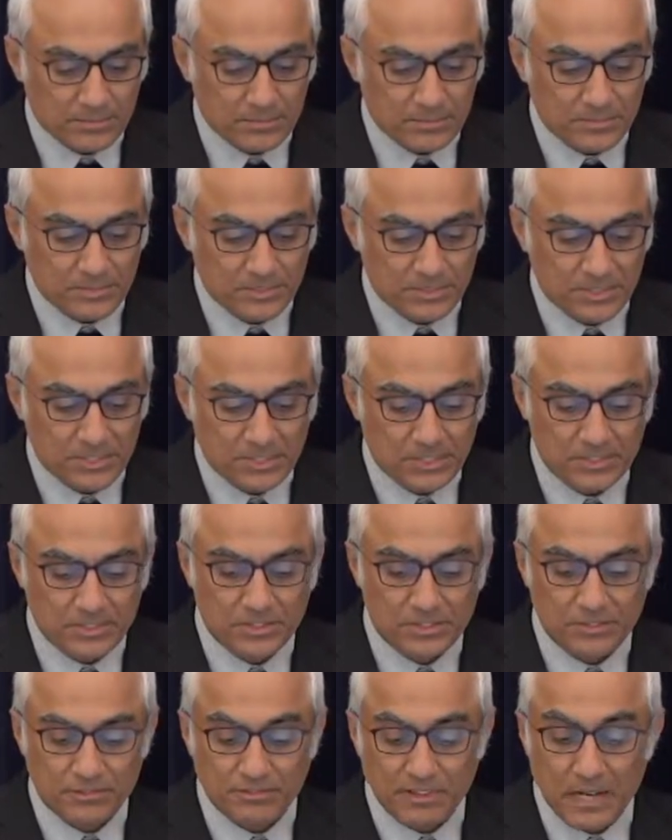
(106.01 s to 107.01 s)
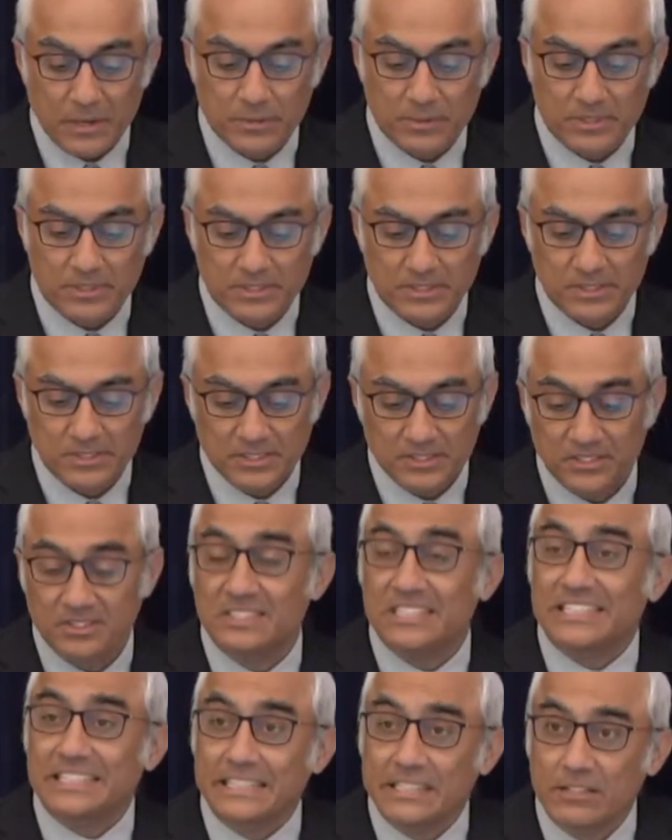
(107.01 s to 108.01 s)
She is the founder,
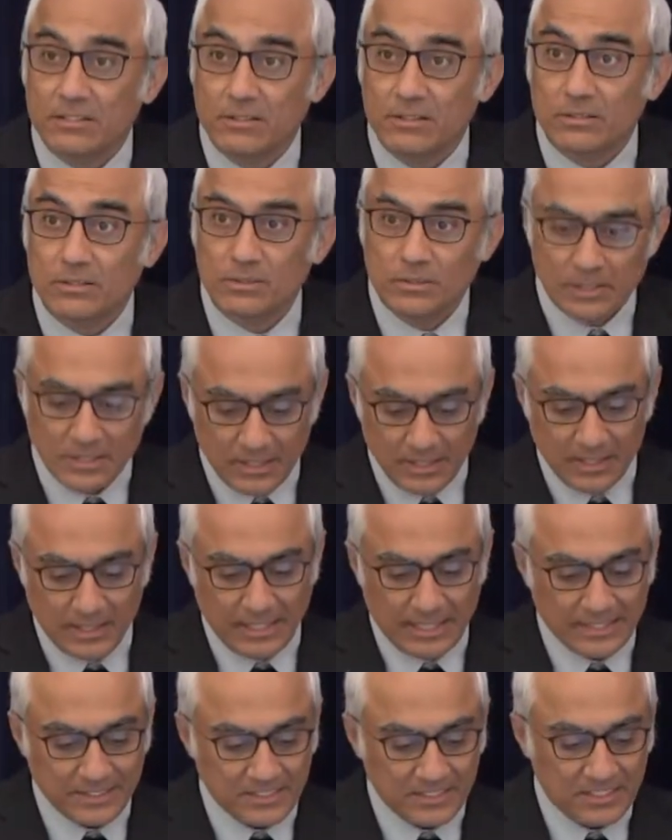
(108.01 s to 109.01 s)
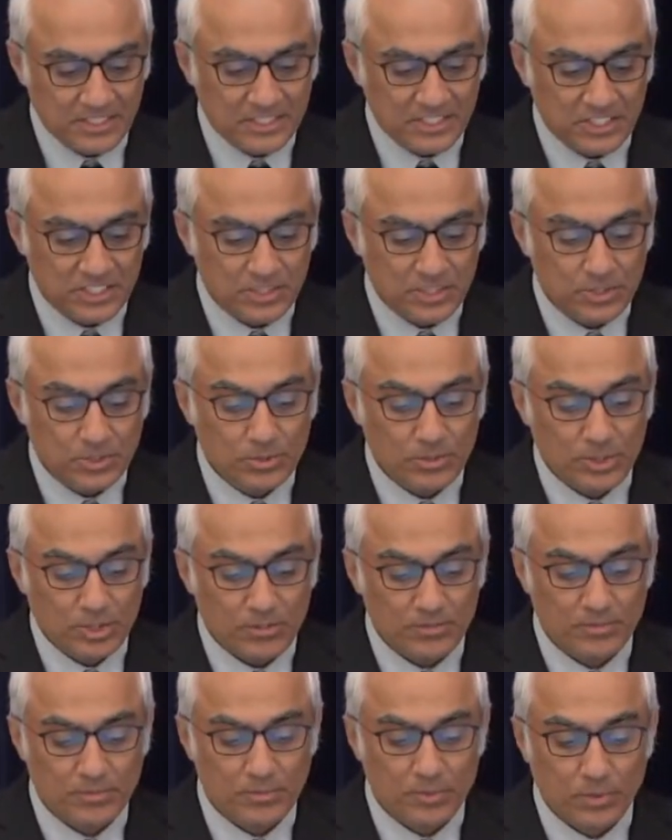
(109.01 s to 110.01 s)
CEO, and CTO
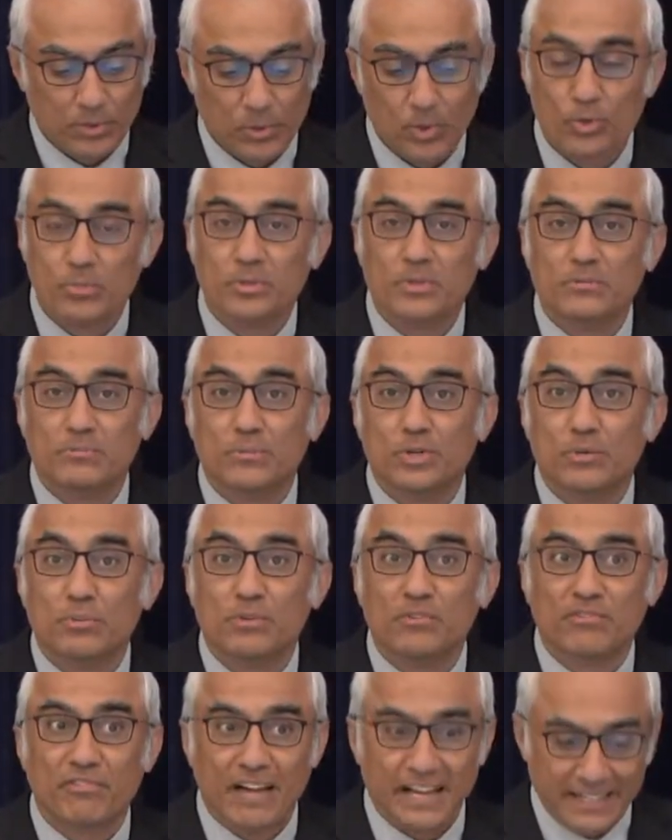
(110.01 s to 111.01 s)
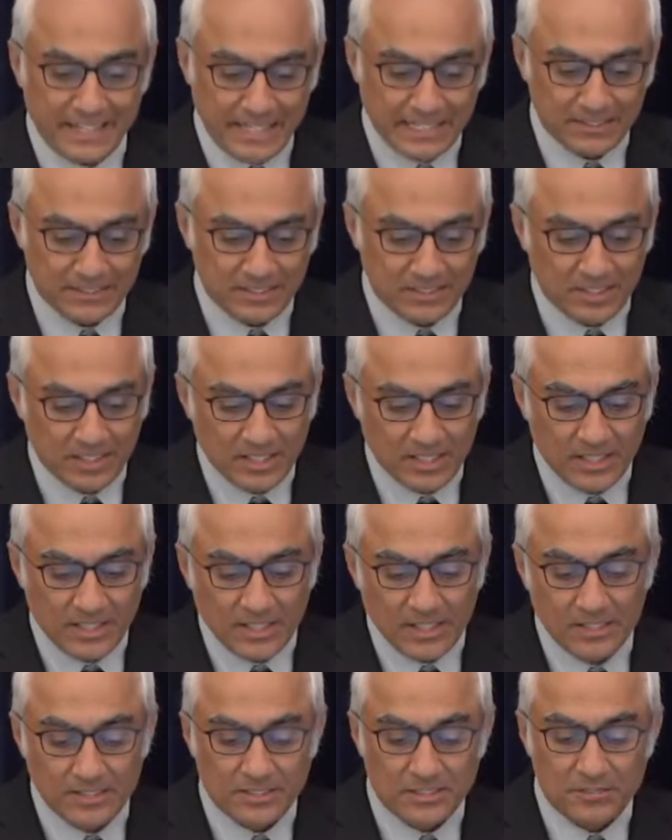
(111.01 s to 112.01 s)
of Global Mobile Finance.
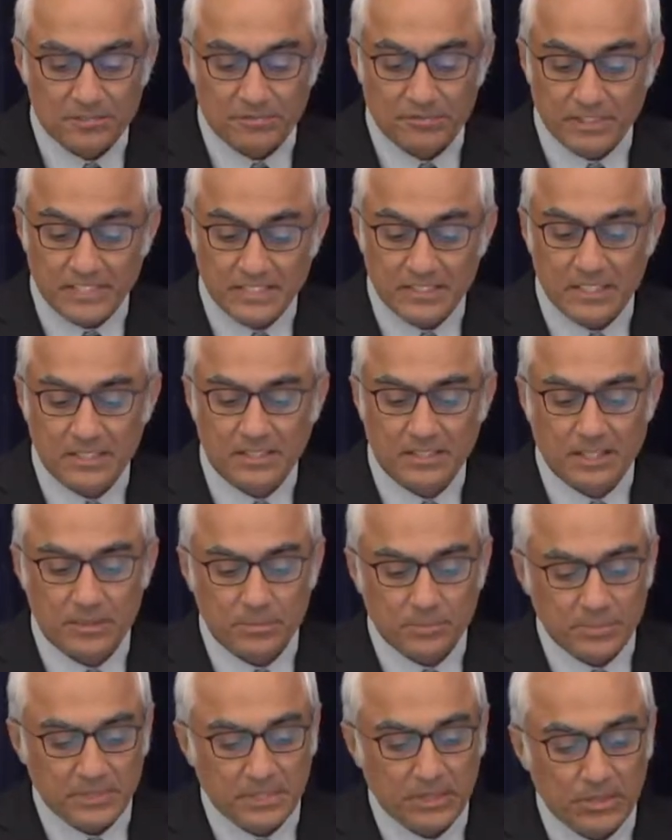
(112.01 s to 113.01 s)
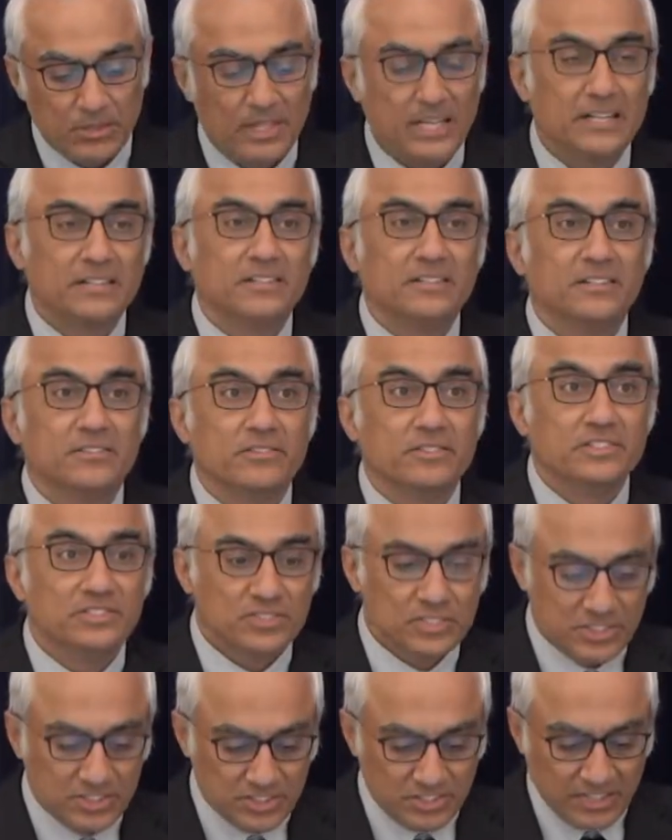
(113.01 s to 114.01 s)
It's a fintech company located in
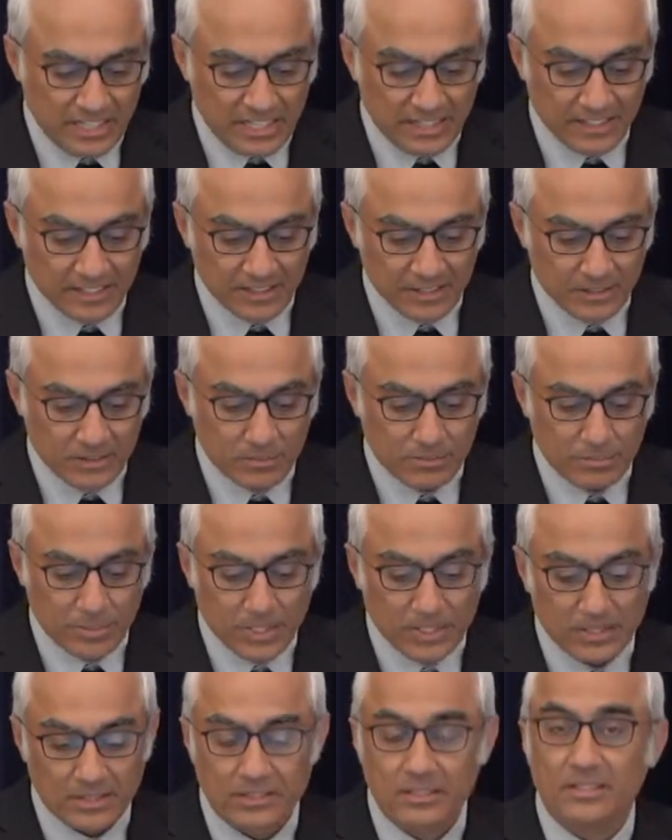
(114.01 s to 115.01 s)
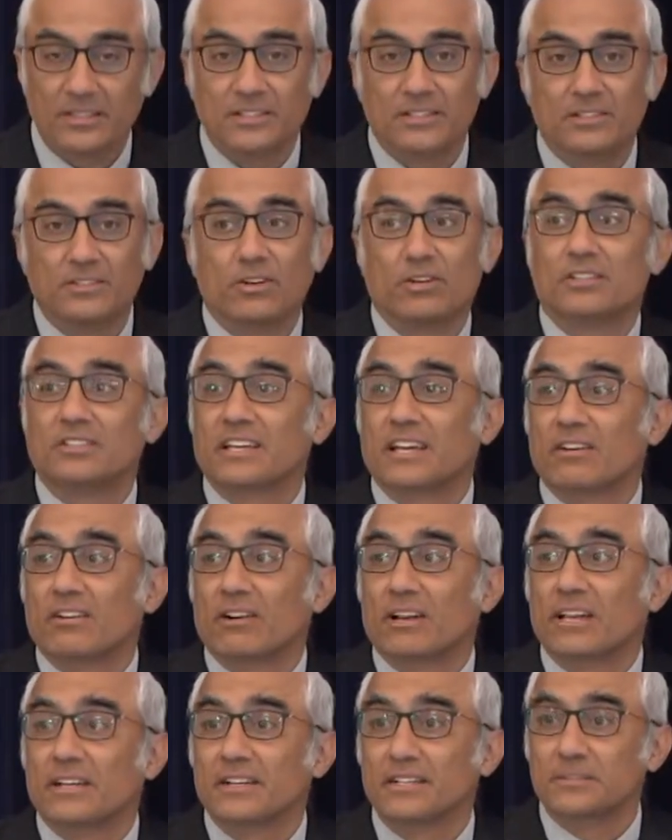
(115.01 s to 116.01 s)
Research Triangle Park in North
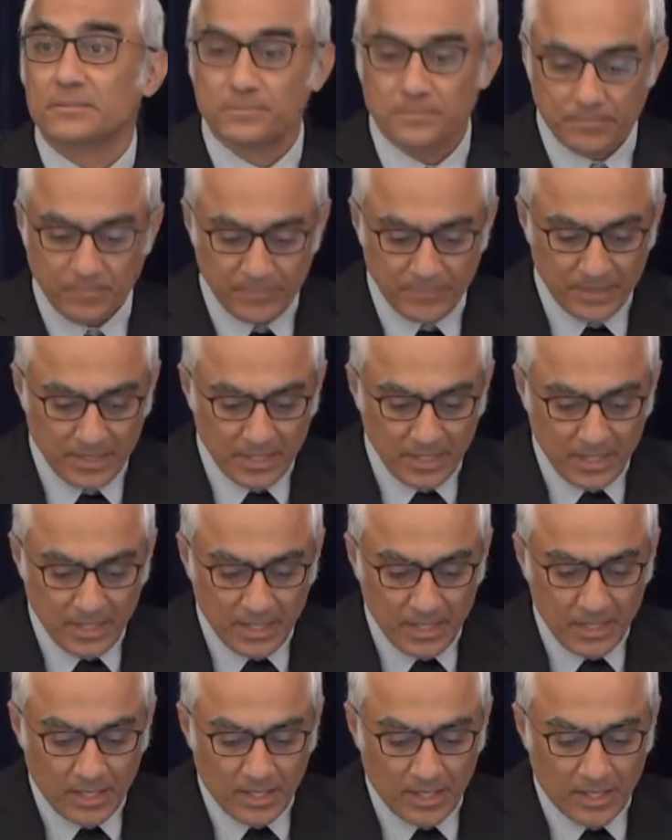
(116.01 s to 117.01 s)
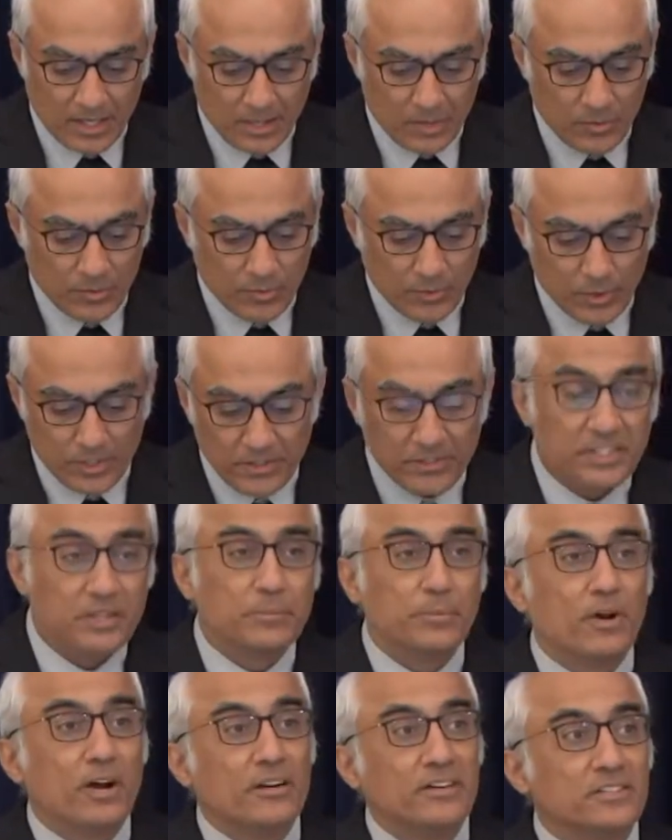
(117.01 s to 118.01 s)
Carolina. One of
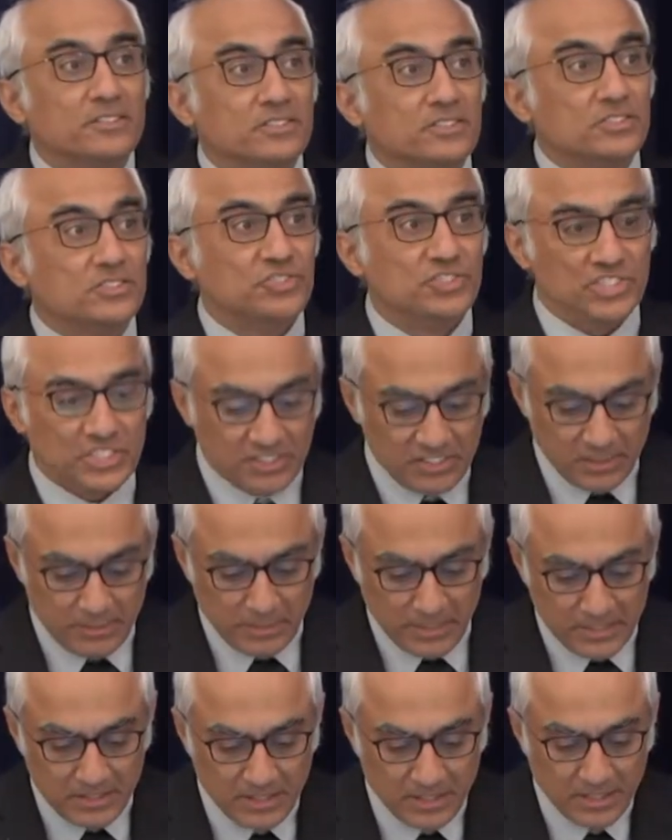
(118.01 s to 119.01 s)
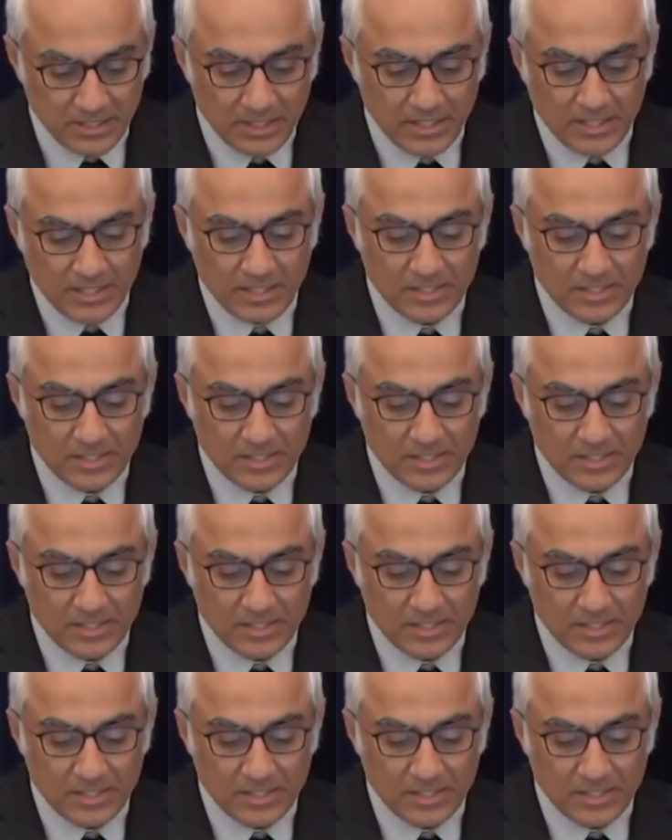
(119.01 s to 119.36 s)
their products is G-Remit.